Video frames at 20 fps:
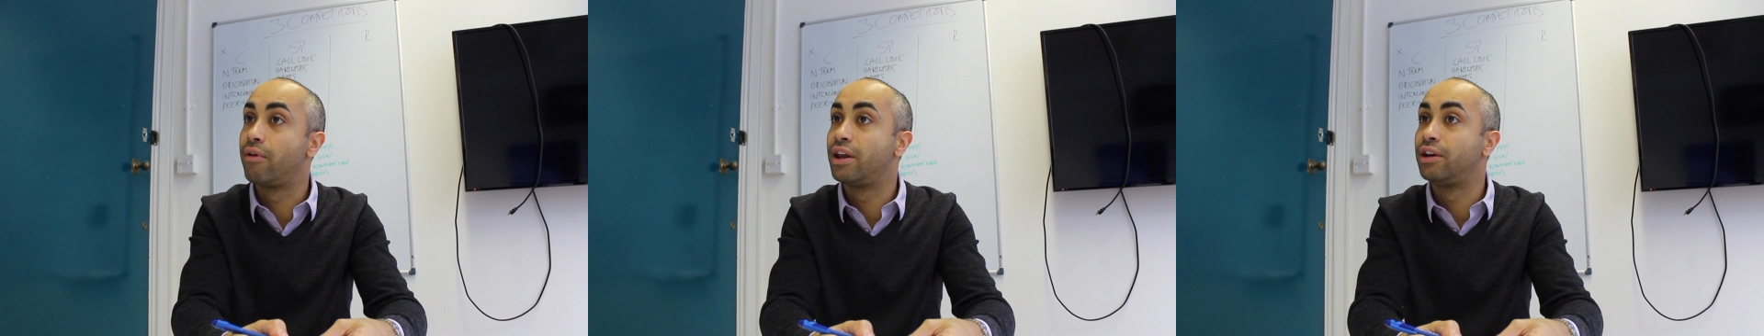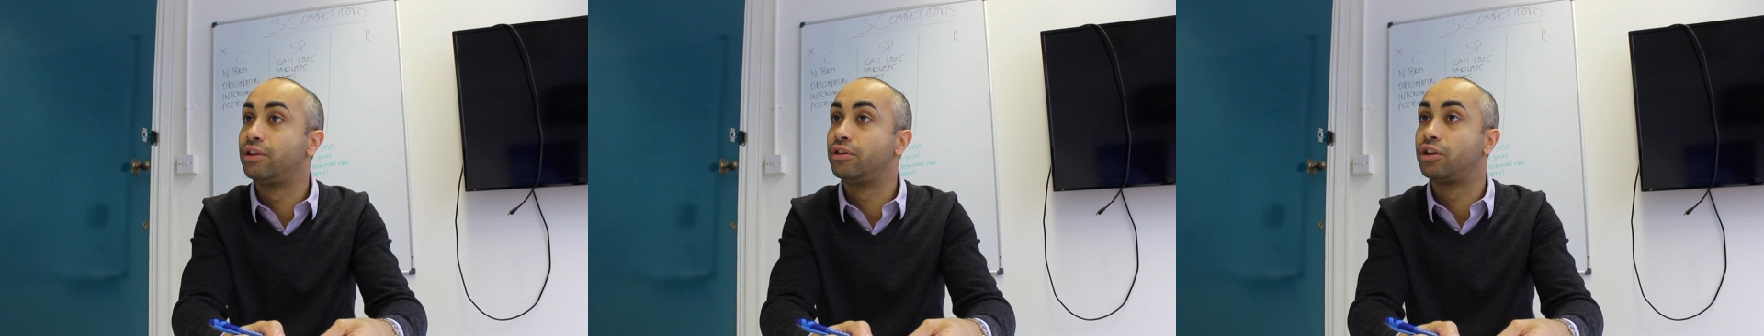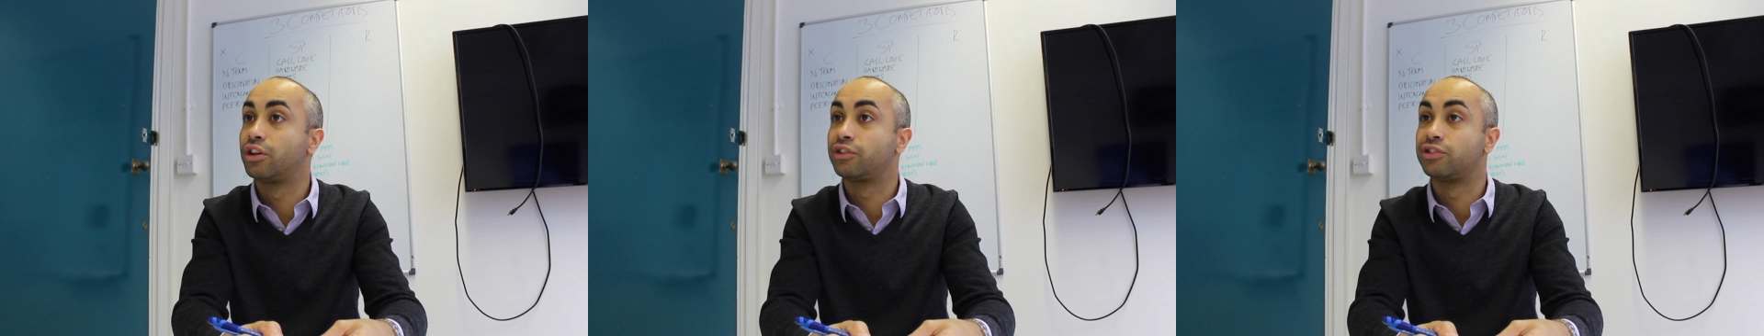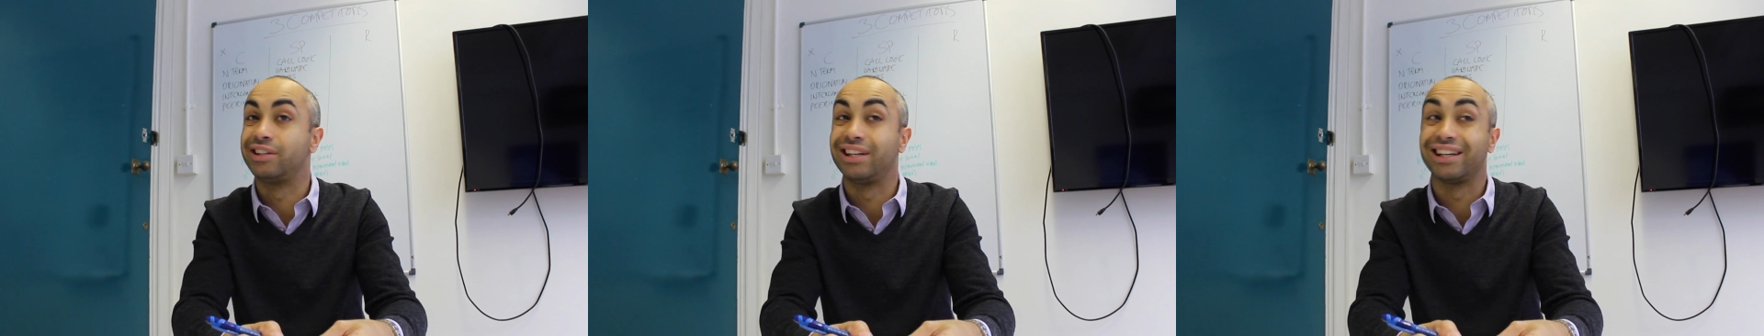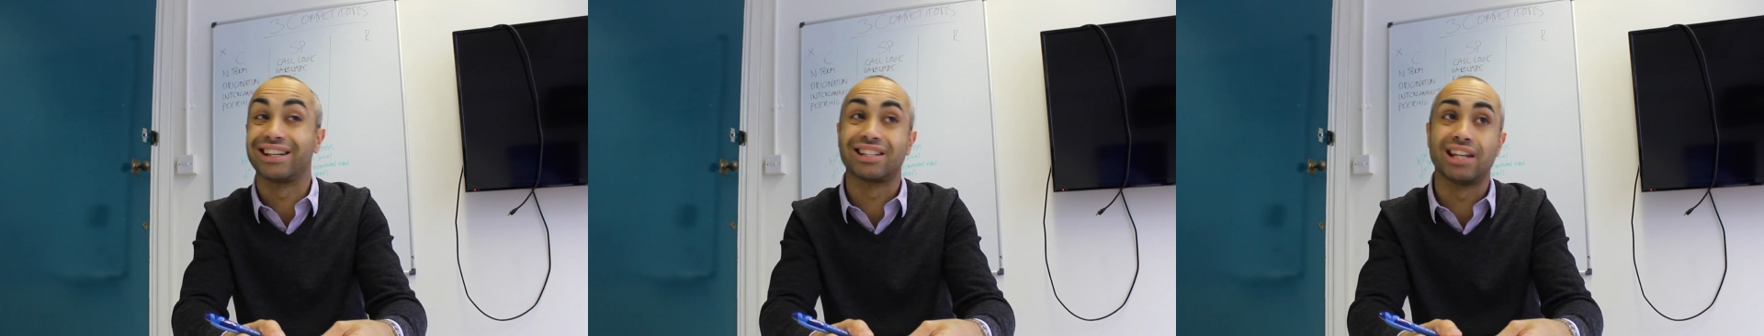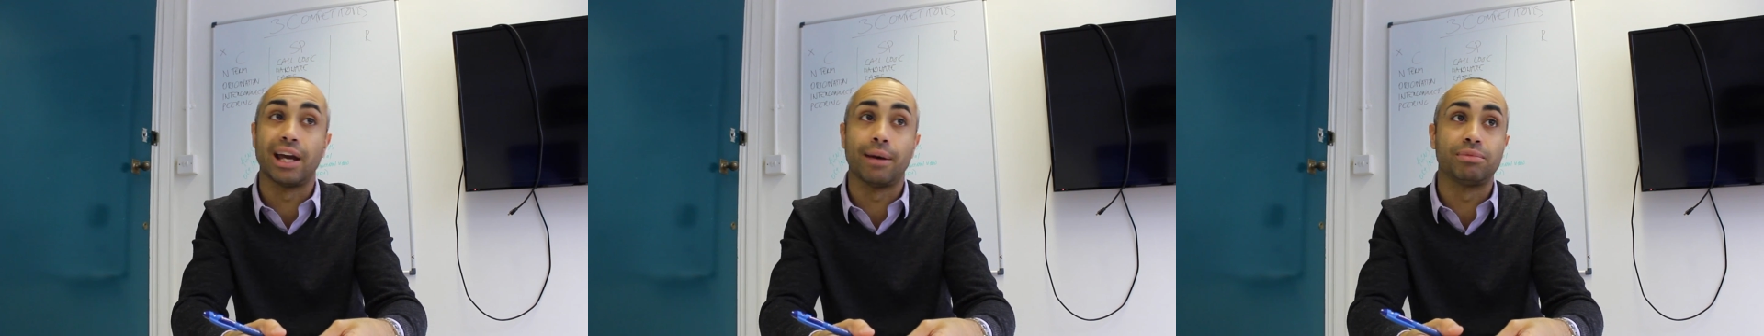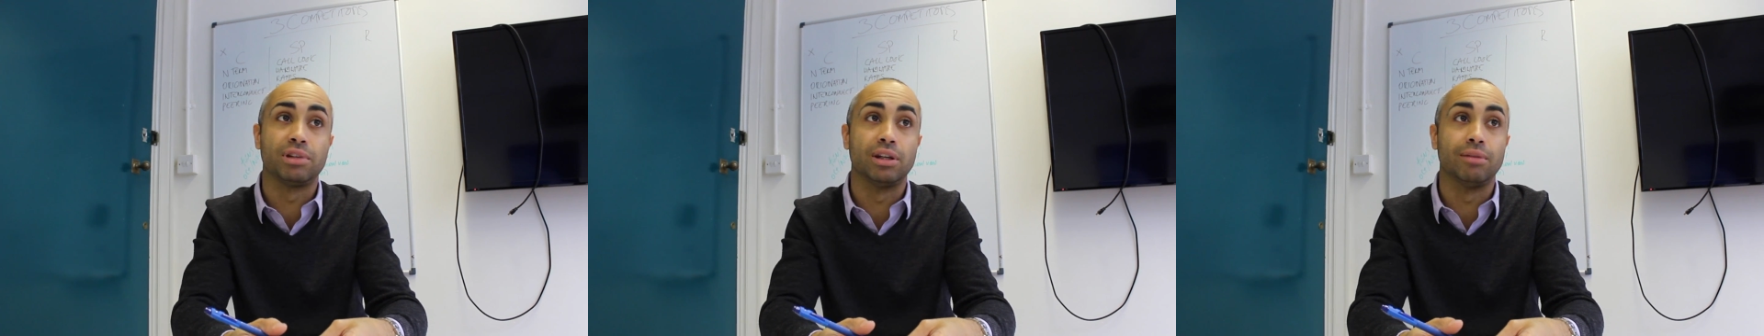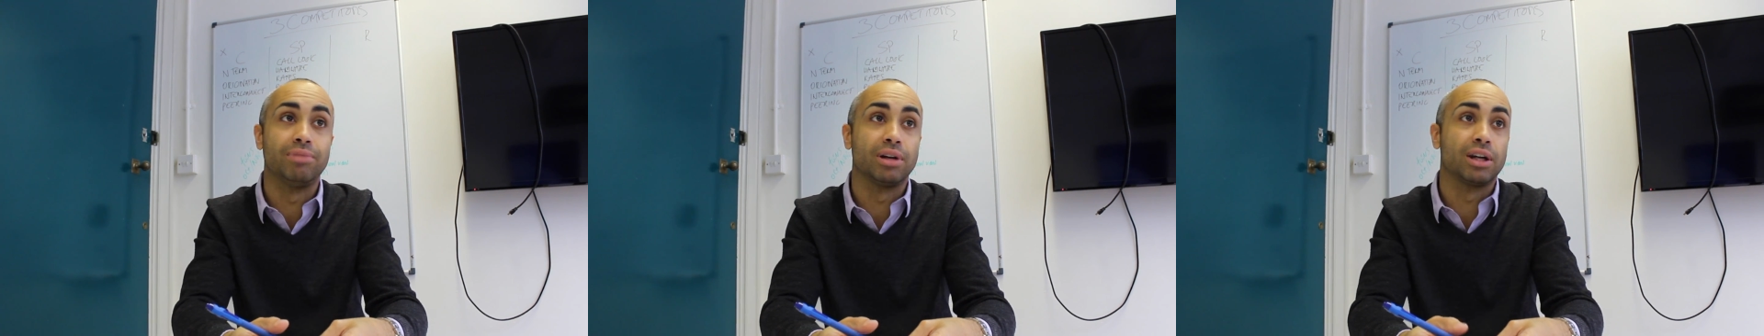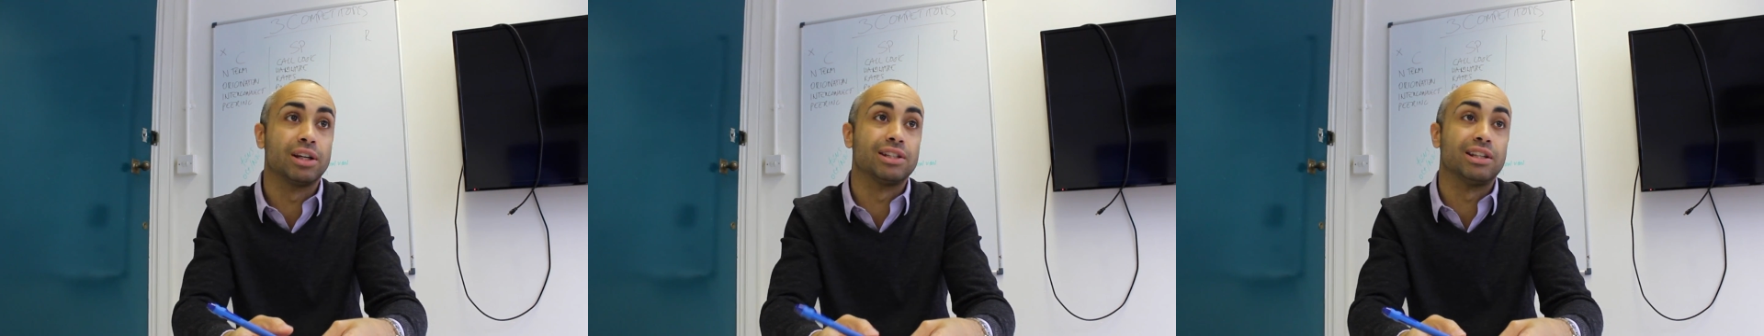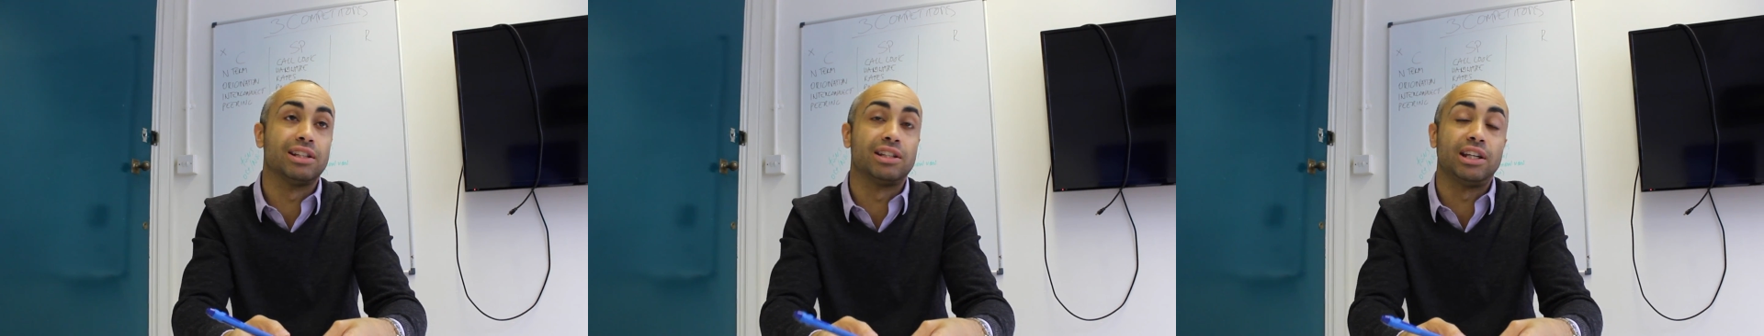end doesn't accept it
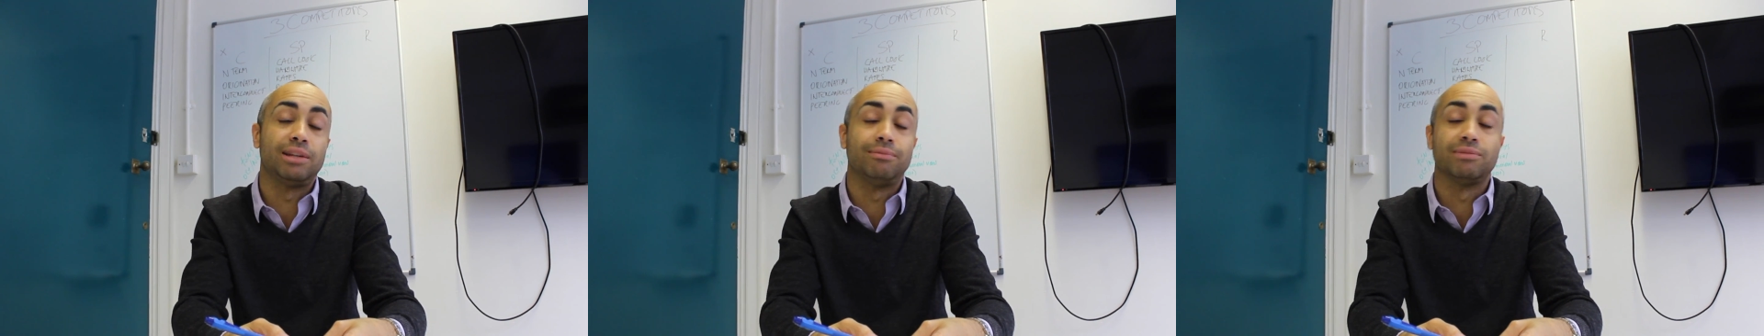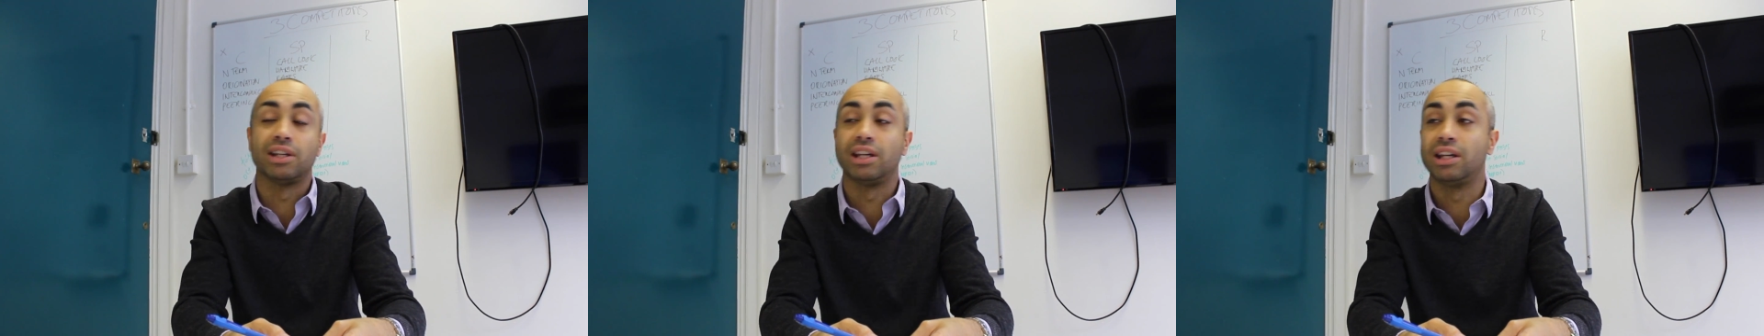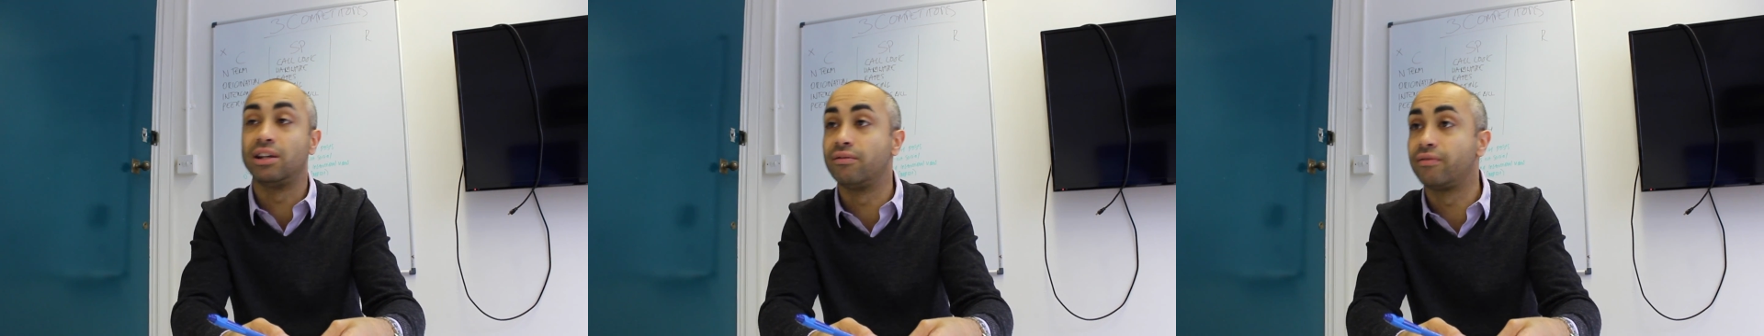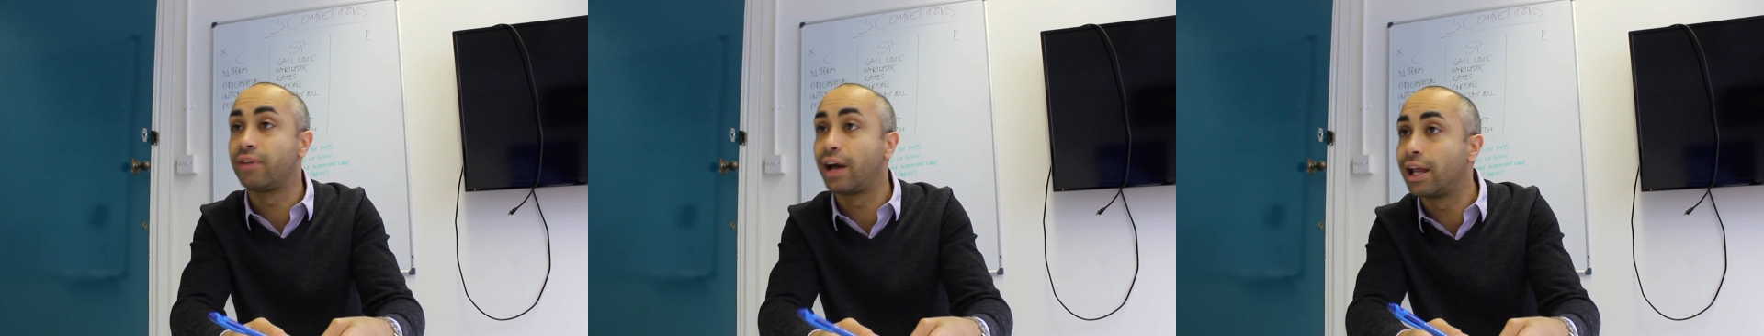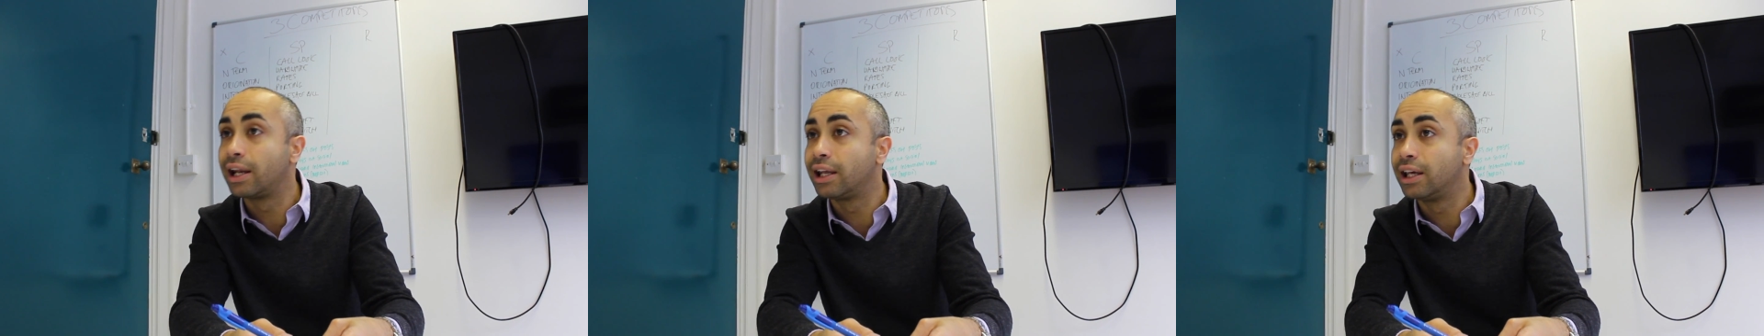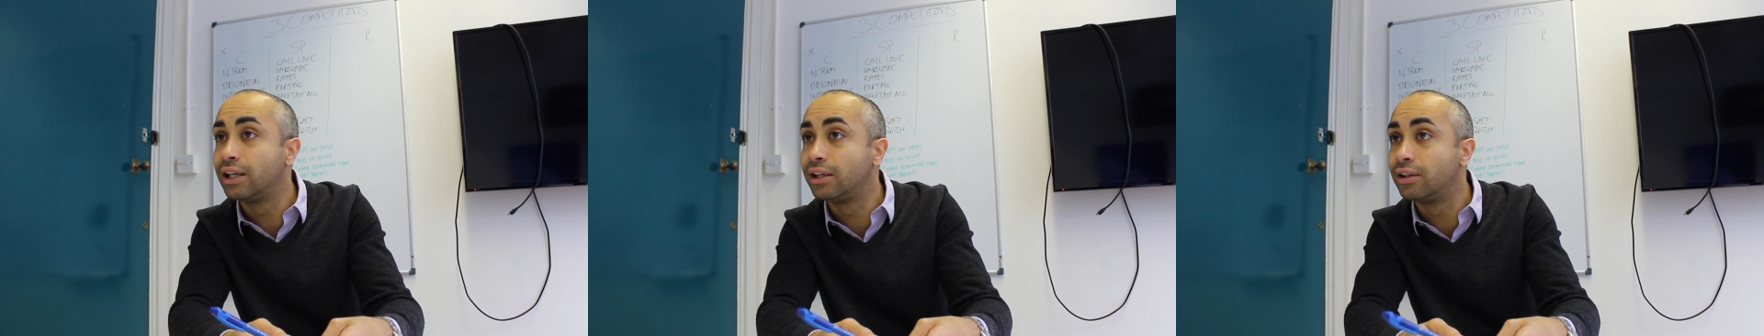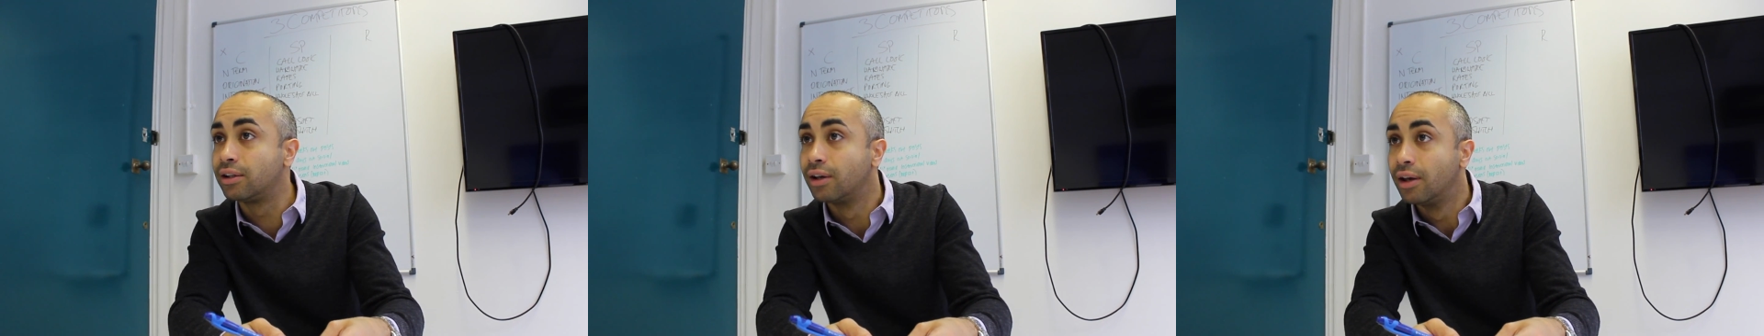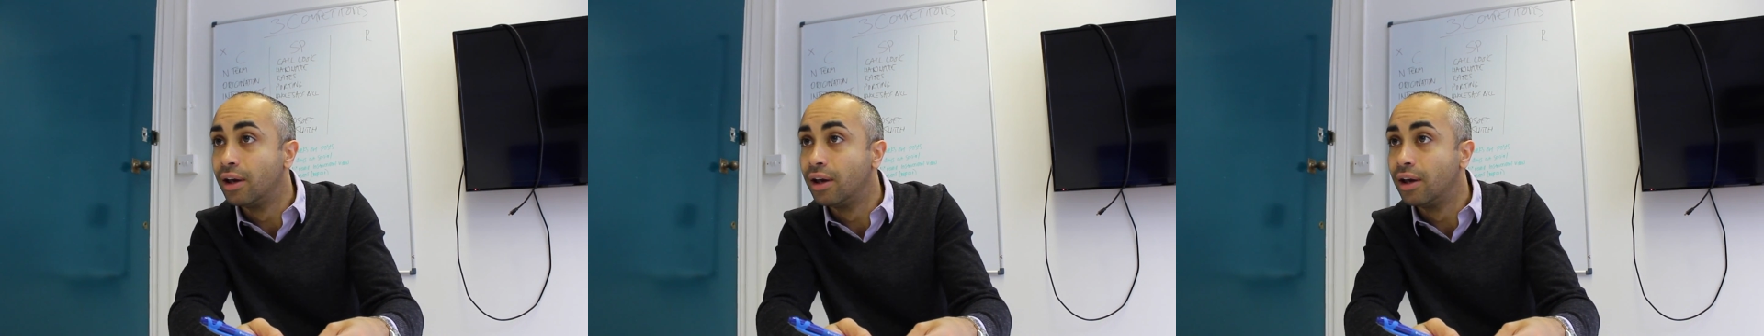because it deems it invalid,